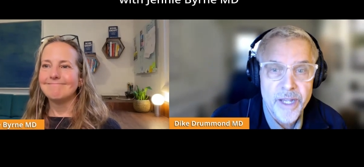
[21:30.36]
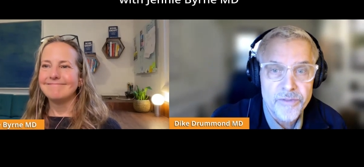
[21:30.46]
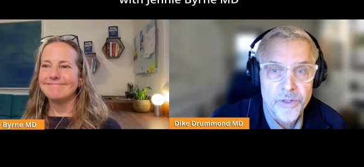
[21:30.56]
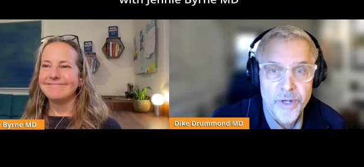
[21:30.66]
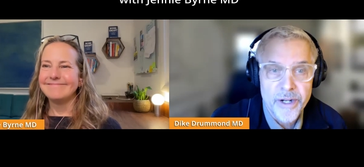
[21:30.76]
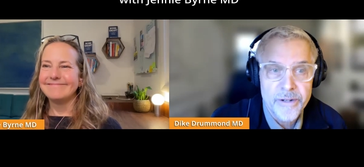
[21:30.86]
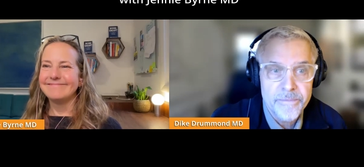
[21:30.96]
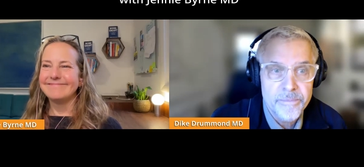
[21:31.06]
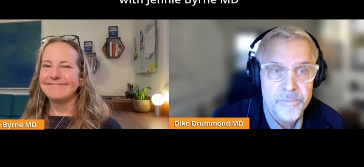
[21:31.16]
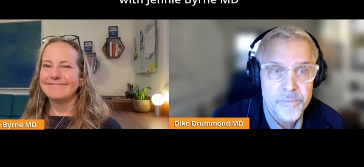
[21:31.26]
Speaker 1: everywhere.
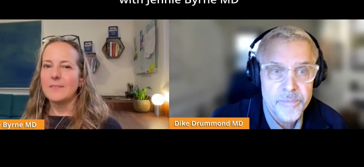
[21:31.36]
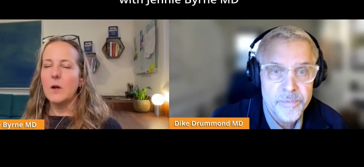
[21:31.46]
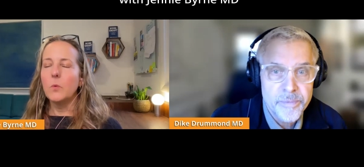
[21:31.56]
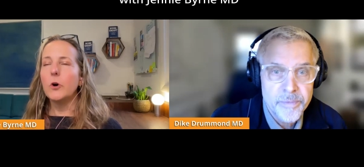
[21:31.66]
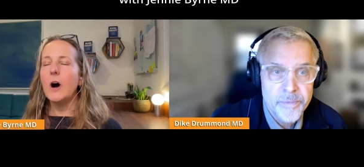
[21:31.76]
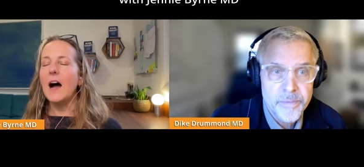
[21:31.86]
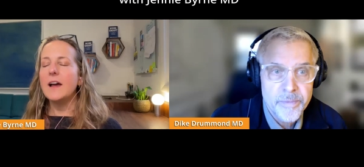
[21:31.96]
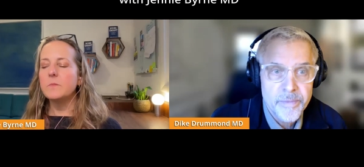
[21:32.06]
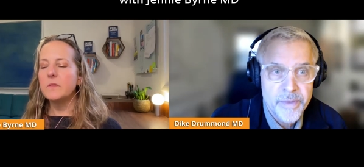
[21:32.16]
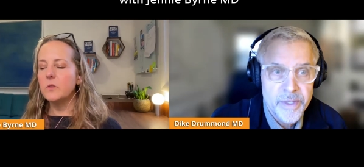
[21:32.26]
Speaker 2: Well,
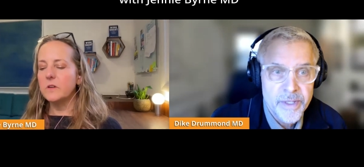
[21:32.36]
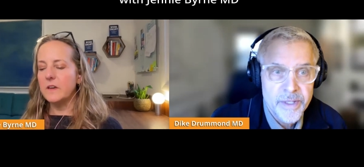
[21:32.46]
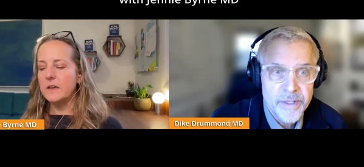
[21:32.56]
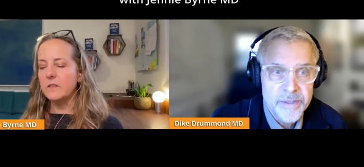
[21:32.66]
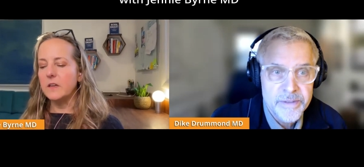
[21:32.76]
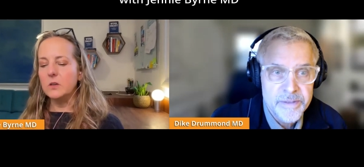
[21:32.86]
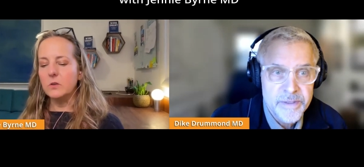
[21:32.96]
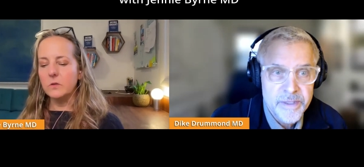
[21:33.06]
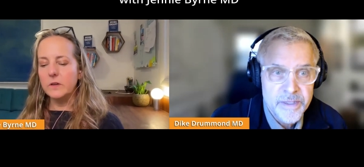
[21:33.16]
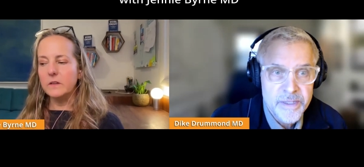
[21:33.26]
I'm so excited that you're
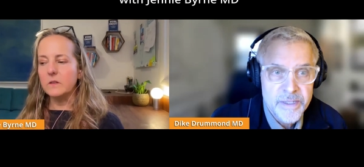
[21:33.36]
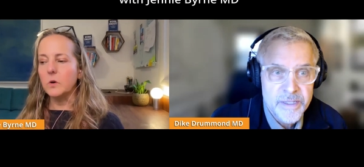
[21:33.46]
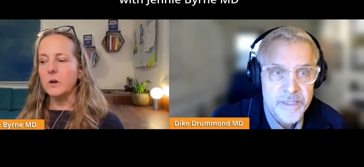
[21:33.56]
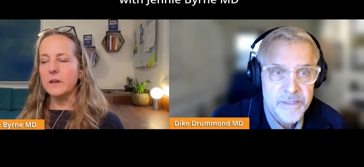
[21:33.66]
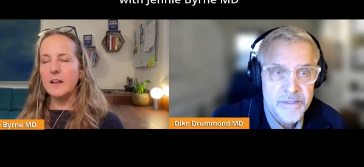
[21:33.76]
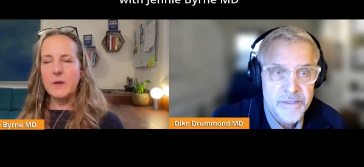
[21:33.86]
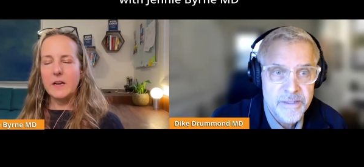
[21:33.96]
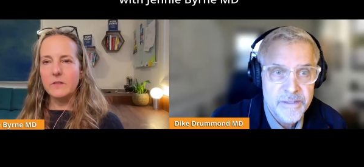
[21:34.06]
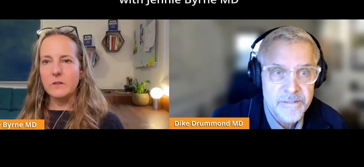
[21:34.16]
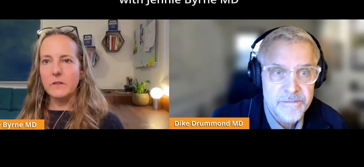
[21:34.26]
doing this work, and I met
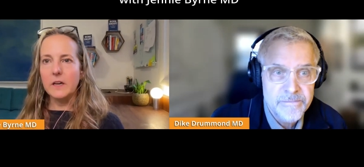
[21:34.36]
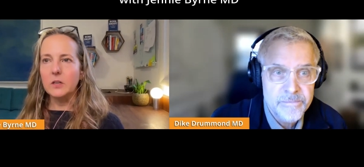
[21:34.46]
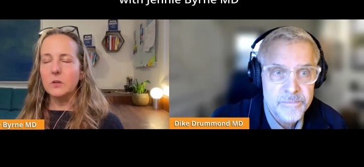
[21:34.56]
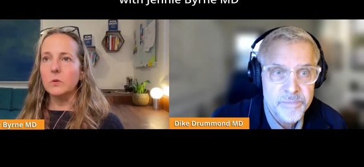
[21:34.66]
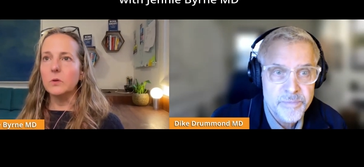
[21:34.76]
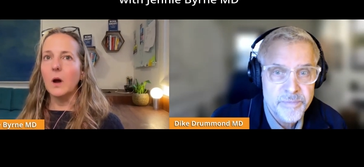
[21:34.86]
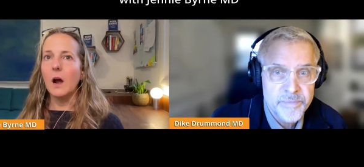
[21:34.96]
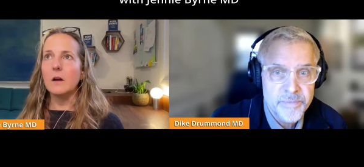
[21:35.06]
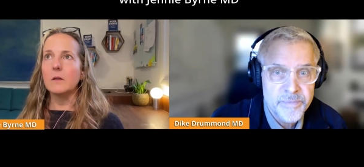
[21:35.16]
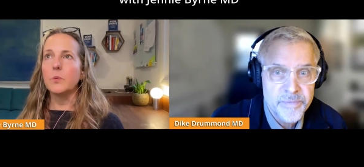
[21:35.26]
others like you who
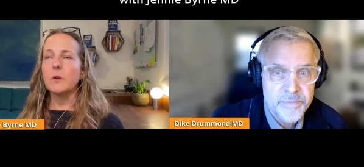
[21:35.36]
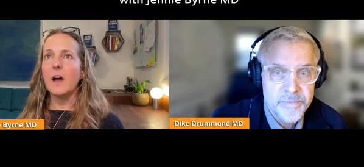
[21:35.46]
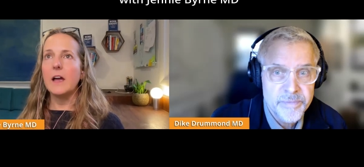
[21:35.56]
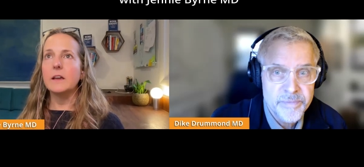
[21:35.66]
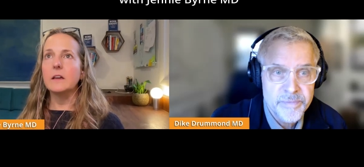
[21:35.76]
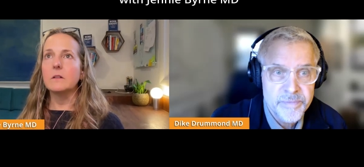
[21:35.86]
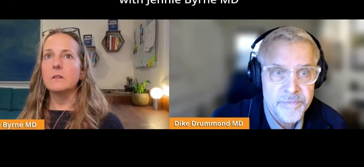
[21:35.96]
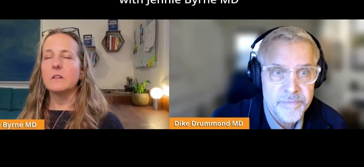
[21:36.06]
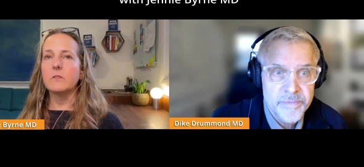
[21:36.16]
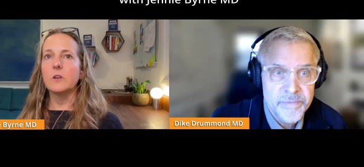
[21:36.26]
are providing
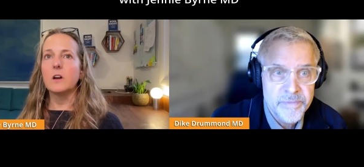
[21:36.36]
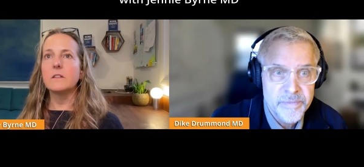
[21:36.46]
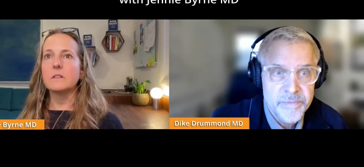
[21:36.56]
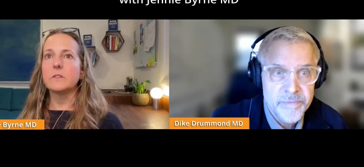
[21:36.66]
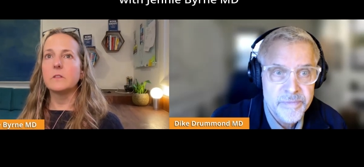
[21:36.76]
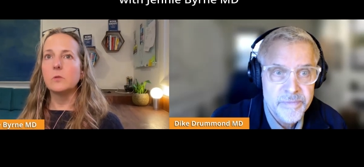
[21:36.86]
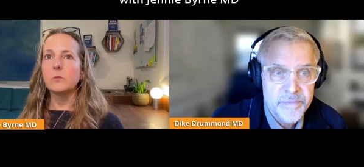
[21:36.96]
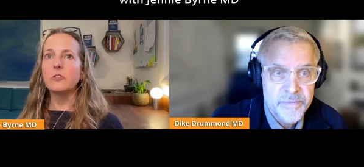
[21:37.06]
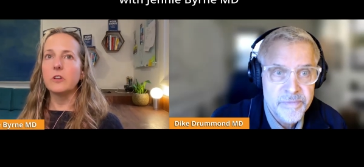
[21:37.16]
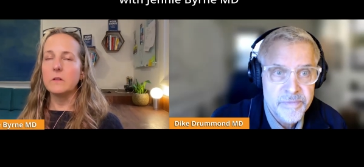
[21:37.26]
different kinds of
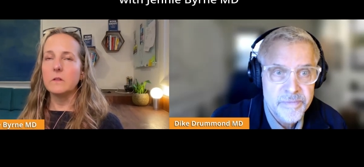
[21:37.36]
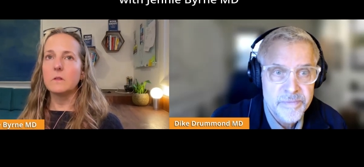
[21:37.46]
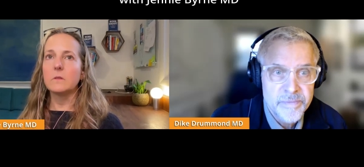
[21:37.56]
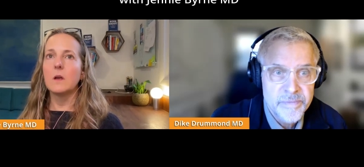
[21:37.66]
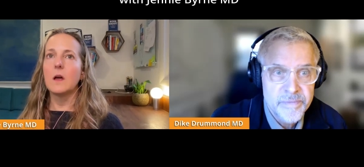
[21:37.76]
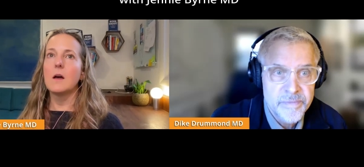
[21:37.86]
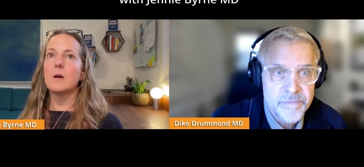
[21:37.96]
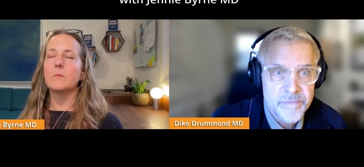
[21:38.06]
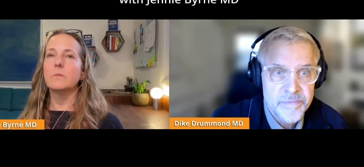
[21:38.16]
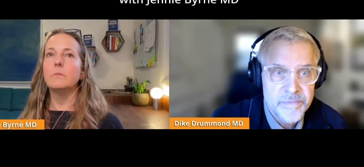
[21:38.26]
solutions.
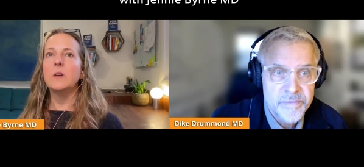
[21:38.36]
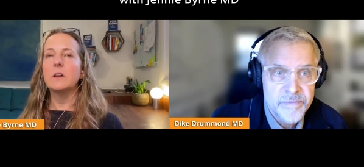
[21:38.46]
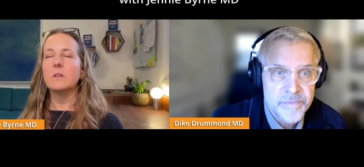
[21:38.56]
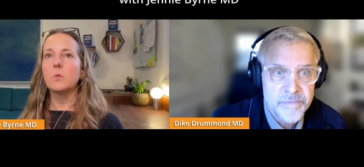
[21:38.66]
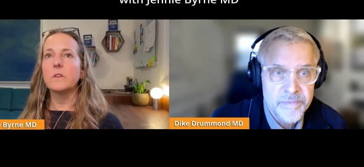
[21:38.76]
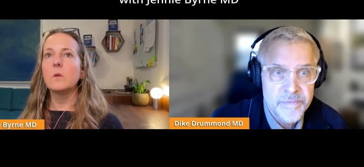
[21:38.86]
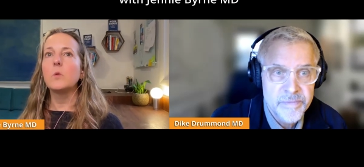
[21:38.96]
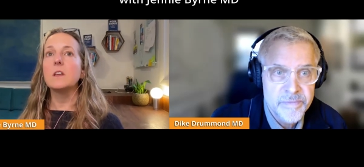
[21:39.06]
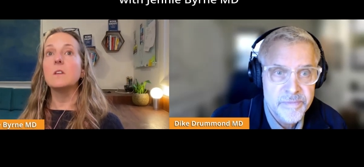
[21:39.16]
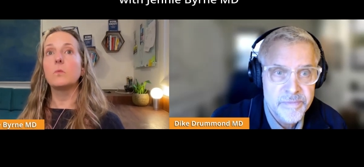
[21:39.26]
Um, because when someone
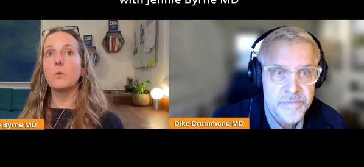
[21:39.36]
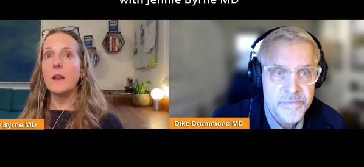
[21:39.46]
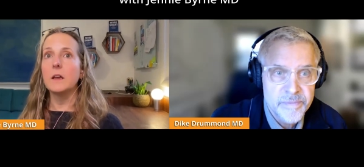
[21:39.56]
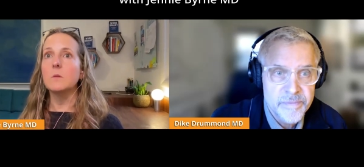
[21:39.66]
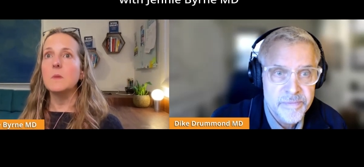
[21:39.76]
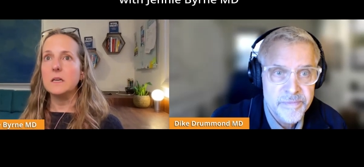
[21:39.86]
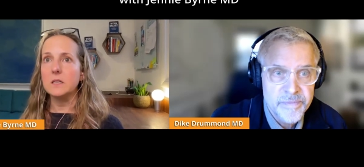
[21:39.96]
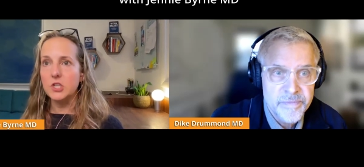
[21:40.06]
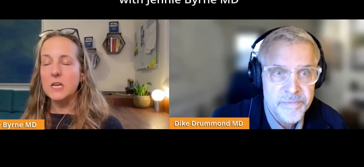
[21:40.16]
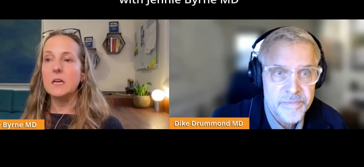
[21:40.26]
is ready to make a
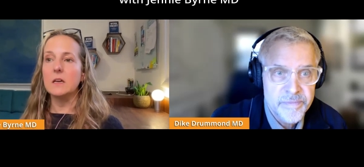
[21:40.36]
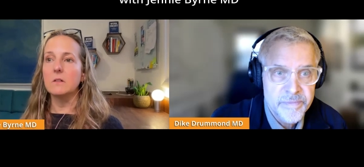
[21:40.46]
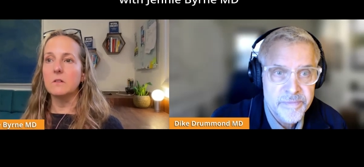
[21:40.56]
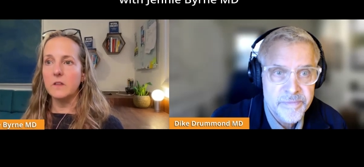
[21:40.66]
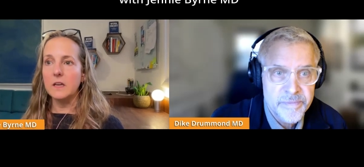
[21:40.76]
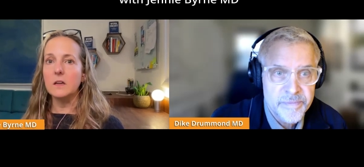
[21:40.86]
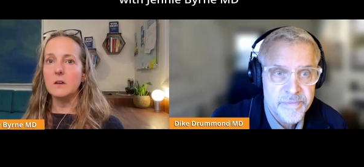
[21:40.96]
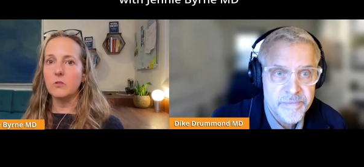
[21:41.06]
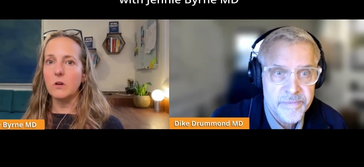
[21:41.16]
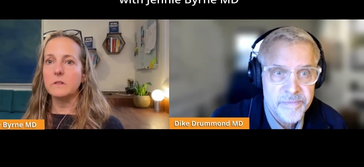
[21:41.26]
change, they need a
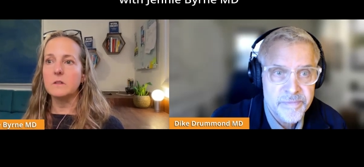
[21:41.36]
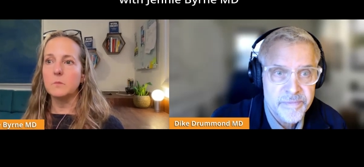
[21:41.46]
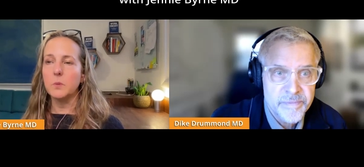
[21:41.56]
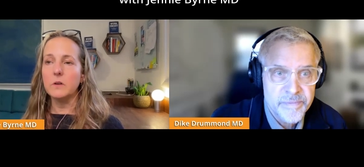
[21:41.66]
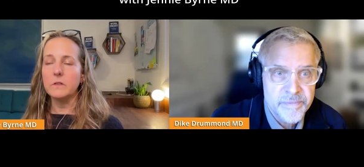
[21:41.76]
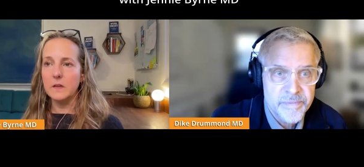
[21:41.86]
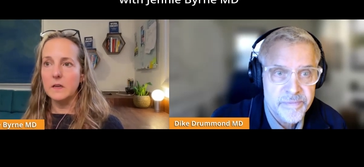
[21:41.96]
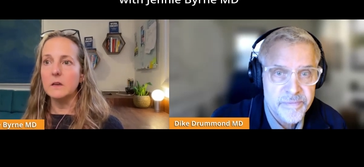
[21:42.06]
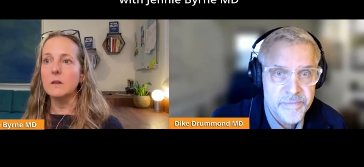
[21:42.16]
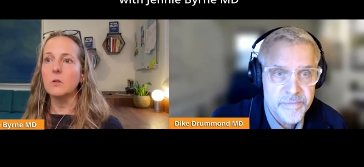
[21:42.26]
trusted
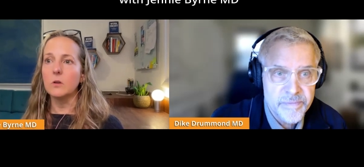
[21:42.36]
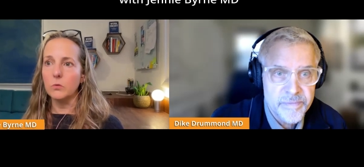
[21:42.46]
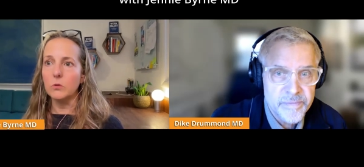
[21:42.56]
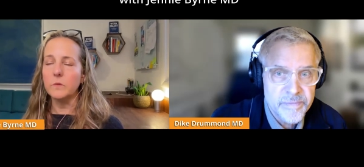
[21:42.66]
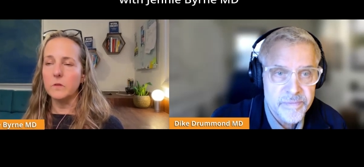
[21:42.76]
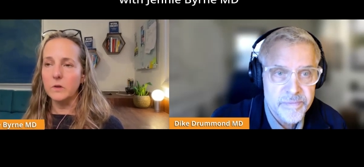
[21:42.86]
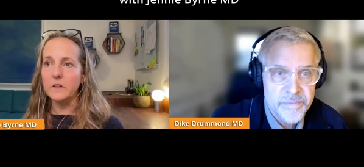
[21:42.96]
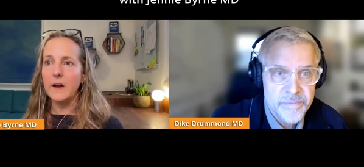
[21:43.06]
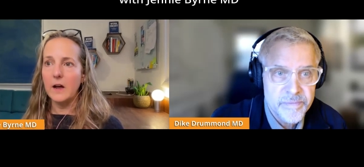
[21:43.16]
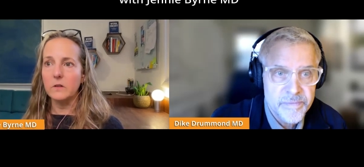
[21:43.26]
person or group to reach
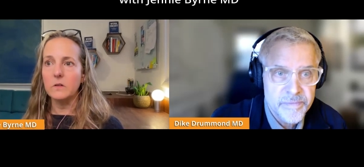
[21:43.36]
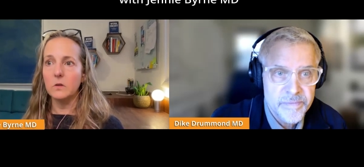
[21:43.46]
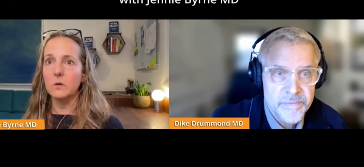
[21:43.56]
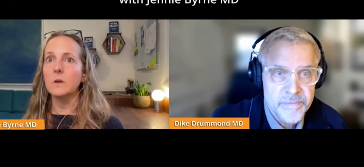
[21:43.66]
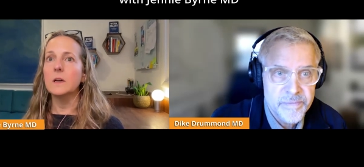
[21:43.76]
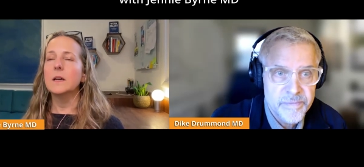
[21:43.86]
out to.